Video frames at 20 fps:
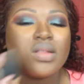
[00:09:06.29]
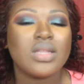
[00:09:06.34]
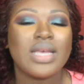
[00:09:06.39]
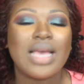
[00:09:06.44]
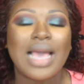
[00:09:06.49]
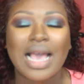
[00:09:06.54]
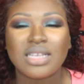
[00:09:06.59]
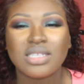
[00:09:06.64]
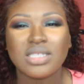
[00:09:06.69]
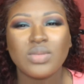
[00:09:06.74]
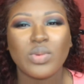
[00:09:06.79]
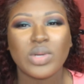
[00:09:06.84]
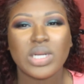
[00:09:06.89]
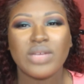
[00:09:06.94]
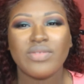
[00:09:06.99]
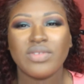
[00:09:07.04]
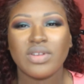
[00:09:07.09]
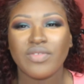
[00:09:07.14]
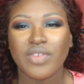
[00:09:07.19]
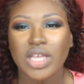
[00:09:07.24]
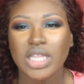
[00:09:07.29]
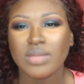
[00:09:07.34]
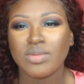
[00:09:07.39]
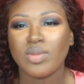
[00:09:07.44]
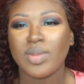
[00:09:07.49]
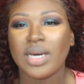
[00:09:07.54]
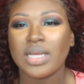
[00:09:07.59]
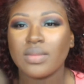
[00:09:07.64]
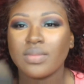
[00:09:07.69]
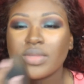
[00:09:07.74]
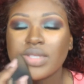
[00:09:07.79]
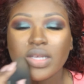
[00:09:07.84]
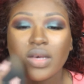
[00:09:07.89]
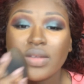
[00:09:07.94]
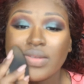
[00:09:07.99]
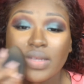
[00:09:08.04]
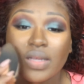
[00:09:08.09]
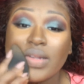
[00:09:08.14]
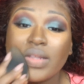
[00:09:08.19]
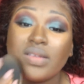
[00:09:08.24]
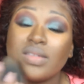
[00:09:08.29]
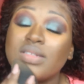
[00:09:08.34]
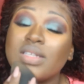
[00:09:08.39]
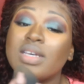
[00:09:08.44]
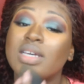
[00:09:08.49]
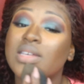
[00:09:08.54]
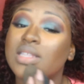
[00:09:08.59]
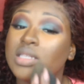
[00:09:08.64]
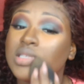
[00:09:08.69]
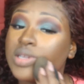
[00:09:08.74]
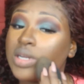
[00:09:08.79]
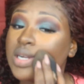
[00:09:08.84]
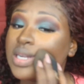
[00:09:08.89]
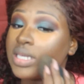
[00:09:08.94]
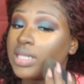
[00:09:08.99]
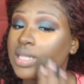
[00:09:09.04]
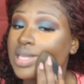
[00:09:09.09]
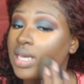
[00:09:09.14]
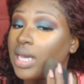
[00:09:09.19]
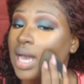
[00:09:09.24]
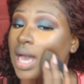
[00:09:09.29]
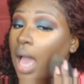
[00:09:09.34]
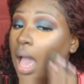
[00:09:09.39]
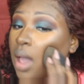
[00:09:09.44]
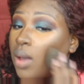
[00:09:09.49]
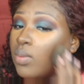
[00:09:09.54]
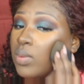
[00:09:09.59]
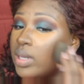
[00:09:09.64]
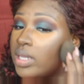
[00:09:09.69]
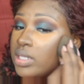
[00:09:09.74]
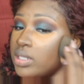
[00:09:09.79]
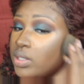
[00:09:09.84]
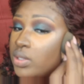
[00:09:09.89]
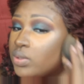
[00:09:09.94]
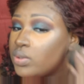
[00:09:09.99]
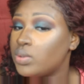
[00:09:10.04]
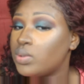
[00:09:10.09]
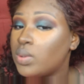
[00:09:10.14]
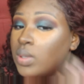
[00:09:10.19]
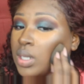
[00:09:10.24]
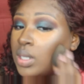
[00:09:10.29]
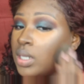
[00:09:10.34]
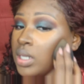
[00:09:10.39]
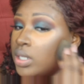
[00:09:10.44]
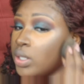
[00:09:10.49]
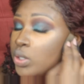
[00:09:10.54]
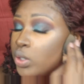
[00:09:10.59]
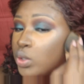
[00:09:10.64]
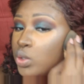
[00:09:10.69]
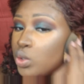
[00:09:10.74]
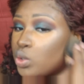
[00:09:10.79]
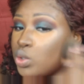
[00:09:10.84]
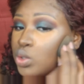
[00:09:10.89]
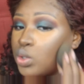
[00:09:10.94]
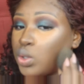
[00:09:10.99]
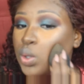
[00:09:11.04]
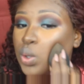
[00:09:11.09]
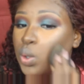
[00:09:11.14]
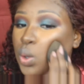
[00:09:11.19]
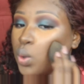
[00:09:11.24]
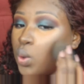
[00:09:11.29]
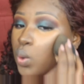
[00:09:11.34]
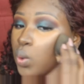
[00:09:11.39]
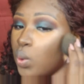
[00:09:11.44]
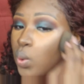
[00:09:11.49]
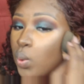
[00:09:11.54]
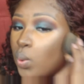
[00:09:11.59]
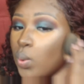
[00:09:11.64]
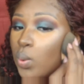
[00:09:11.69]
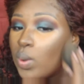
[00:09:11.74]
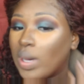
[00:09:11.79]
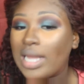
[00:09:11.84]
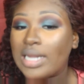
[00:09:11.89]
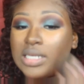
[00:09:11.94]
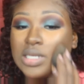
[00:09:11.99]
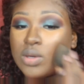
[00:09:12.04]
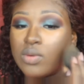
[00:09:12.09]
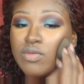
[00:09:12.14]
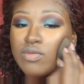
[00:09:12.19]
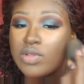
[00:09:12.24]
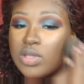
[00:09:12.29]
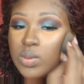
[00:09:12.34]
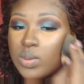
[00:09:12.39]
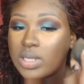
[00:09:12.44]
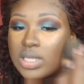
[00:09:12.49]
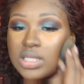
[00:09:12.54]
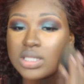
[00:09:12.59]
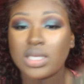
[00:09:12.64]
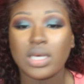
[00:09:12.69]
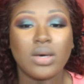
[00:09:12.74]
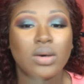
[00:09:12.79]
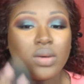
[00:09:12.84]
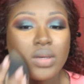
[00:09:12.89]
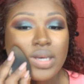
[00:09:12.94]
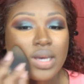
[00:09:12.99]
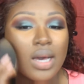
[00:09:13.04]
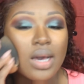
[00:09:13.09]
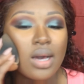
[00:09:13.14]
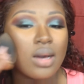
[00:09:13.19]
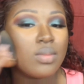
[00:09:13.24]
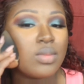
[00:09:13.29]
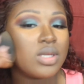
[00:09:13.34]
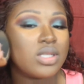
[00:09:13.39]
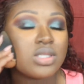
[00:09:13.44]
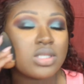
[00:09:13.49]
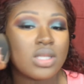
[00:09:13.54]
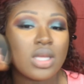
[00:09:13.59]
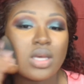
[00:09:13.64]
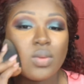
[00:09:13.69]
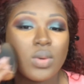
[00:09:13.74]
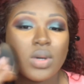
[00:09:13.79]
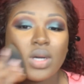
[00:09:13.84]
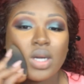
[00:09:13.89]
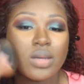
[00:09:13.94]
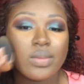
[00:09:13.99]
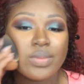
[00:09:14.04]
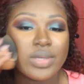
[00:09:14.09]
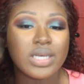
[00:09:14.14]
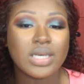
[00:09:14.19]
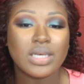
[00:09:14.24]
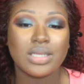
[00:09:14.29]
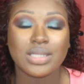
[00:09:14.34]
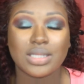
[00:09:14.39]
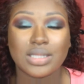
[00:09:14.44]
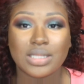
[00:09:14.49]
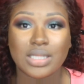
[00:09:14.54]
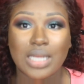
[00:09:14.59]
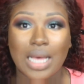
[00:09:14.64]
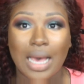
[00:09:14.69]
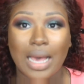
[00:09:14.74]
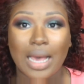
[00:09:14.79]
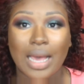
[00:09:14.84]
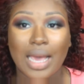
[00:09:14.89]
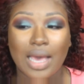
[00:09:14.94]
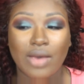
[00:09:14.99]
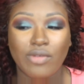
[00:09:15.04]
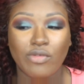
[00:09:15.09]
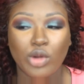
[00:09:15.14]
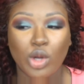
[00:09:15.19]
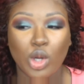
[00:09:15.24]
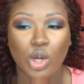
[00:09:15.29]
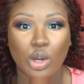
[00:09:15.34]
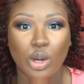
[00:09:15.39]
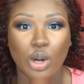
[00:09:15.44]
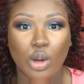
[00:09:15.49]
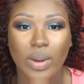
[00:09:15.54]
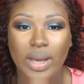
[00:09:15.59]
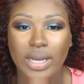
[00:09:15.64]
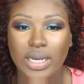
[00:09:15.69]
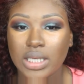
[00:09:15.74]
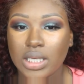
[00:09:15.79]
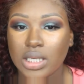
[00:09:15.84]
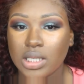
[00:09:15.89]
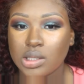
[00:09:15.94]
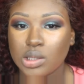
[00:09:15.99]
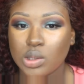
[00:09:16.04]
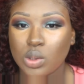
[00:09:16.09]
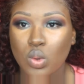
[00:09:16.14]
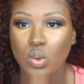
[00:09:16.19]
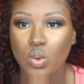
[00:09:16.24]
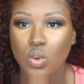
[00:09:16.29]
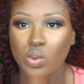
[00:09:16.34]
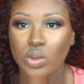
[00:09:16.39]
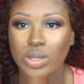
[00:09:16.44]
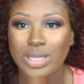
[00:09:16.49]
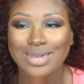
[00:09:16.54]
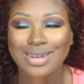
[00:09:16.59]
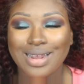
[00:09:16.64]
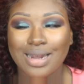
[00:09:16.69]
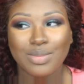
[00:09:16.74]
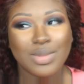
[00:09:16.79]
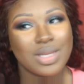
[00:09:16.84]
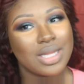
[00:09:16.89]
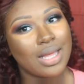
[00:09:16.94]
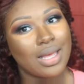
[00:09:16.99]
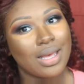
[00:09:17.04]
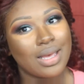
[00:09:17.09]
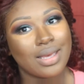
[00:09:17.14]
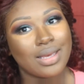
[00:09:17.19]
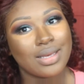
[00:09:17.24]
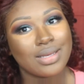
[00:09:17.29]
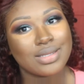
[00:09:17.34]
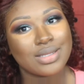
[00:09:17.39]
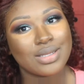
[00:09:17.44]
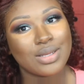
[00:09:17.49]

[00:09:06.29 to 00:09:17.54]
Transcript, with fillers: They actually weren't even available by themselves, at least not at the Target that I went to. So I don't really want to tell y'all how much they were, because I have no idea. So then I'd be lying.